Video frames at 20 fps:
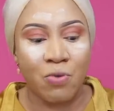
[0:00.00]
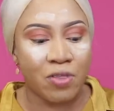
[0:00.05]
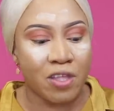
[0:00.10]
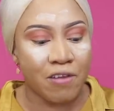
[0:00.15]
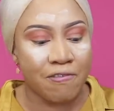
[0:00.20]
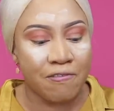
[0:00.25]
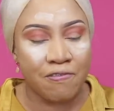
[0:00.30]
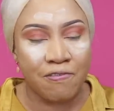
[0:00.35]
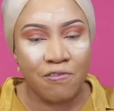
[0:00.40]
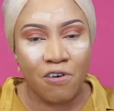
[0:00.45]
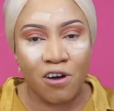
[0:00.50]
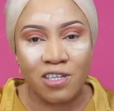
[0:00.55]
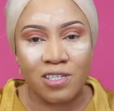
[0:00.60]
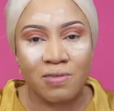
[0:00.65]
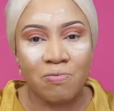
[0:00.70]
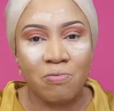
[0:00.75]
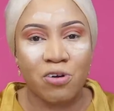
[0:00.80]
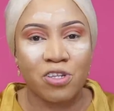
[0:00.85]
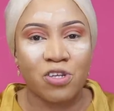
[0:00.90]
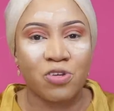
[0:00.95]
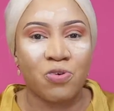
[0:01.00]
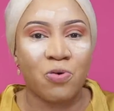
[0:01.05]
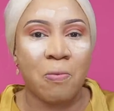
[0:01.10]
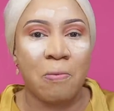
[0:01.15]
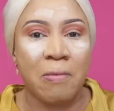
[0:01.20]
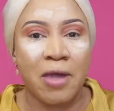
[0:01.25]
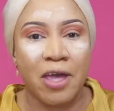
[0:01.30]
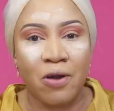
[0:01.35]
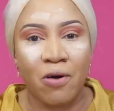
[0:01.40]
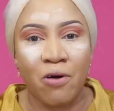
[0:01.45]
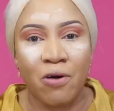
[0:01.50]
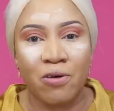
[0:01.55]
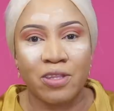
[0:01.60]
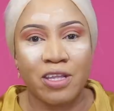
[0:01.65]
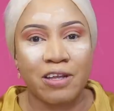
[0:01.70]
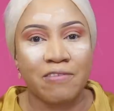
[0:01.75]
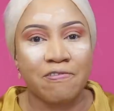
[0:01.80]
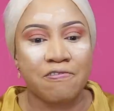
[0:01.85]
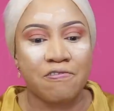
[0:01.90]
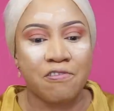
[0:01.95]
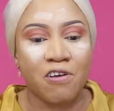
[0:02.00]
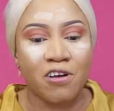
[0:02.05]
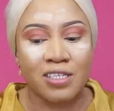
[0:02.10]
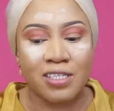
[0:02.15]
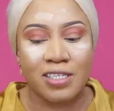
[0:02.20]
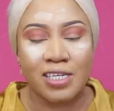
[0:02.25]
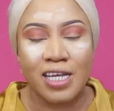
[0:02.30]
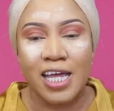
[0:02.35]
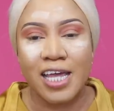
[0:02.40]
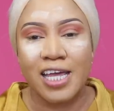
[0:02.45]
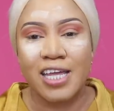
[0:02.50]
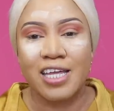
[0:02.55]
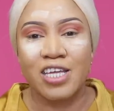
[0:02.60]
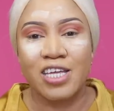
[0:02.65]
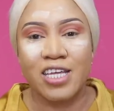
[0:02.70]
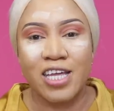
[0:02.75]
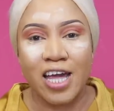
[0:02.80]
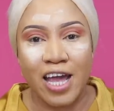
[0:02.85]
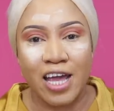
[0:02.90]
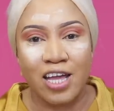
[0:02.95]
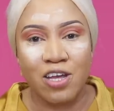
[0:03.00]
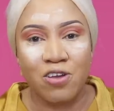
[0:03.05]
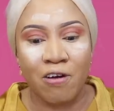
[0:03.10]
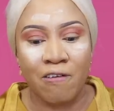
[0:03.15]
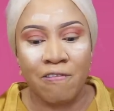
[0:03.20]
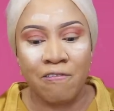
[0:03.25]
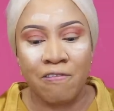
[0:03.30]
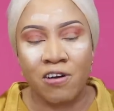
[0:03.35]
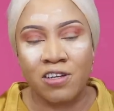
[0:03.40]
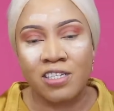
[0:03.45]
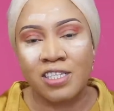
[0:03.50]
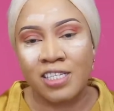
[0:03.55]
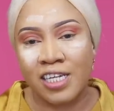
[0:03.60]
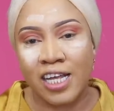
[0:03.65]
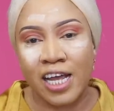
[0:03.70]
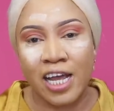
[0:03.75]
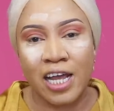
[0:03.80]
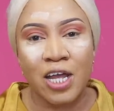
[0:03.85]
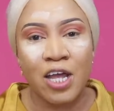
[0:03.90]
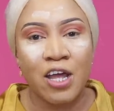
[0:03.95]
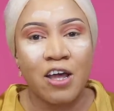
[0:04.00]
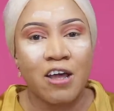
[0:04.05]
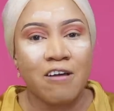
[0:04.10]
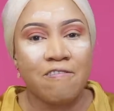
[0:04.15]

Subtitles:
the first money you make, or the first year, in your first year,